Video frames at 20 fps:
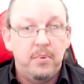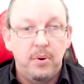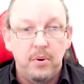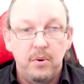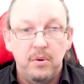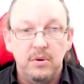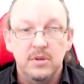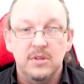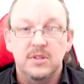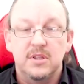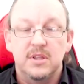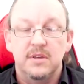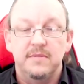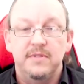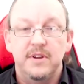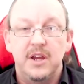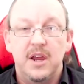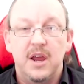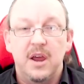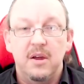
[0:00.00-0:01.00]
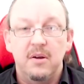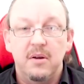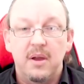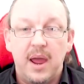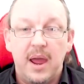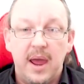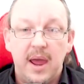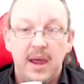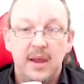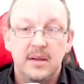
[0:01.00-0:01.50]
pause the video,
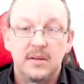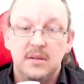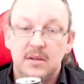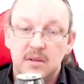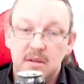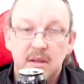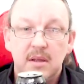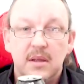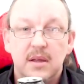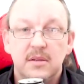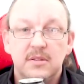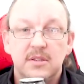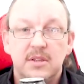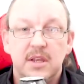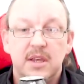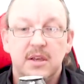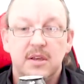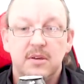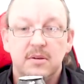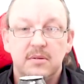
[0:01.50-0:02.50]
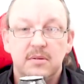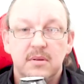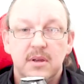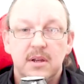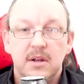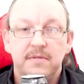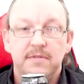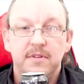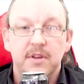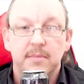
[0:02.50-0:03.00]
and I'll see you
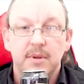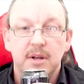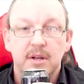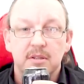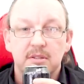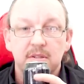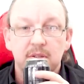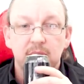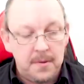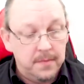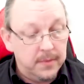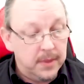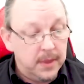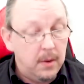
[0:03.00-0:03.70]
in a few minutes.